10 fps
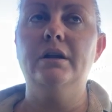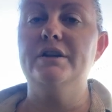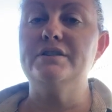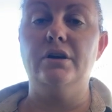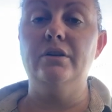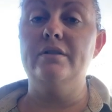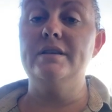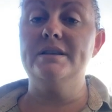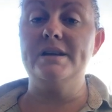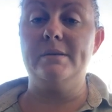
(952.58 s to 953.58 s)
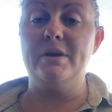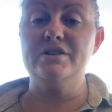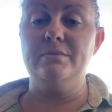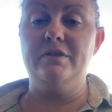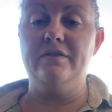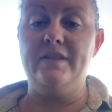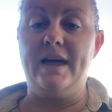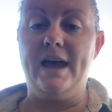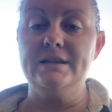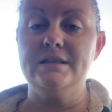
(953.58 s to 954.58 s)
I don't know the exact measurement for
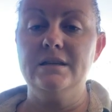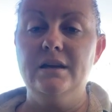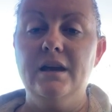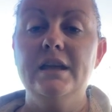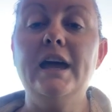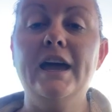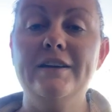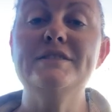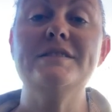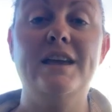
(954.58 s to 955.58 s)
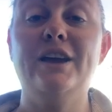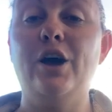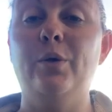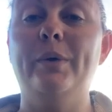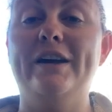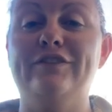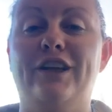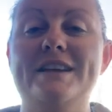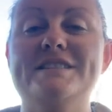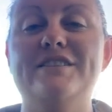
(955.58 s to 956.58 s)
that. Yeah, go away
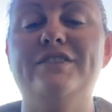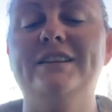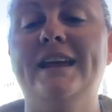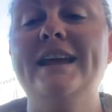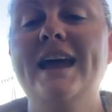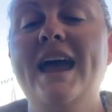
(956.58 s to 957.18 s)
flies, definitely.